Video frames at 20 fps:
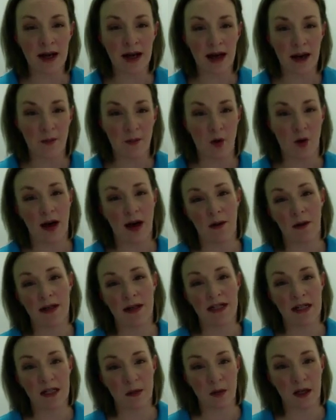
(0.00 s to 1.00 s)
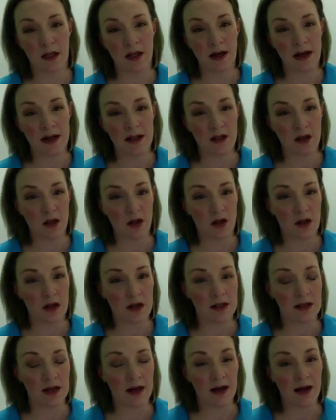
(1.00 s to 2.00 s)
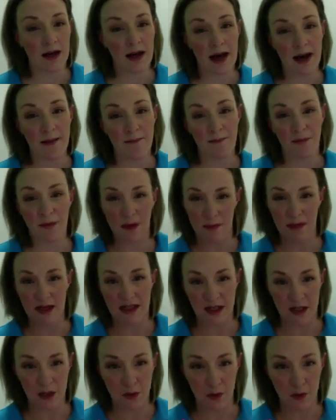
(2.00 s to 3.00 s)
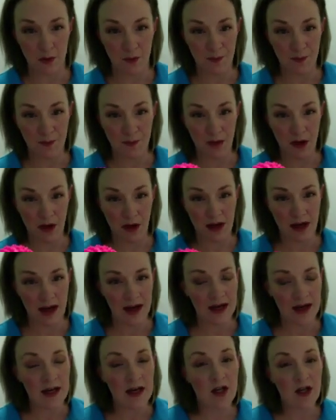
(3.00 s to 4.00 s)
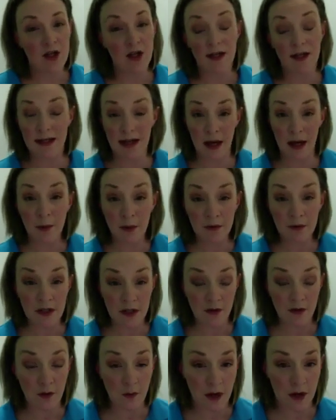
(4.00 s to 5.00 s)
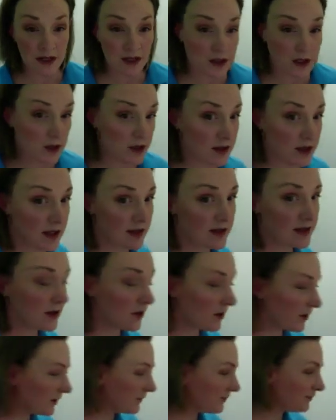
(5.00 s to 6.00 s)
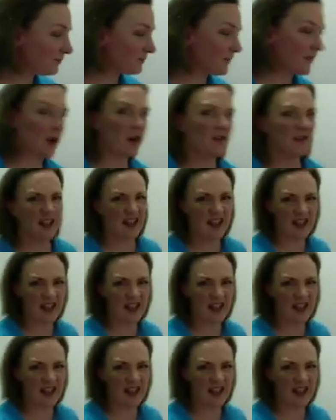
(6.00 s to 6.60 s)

or how I teach my clients to use Massage Ball. Okay, so there's a couple of different ways to use it. So hopefully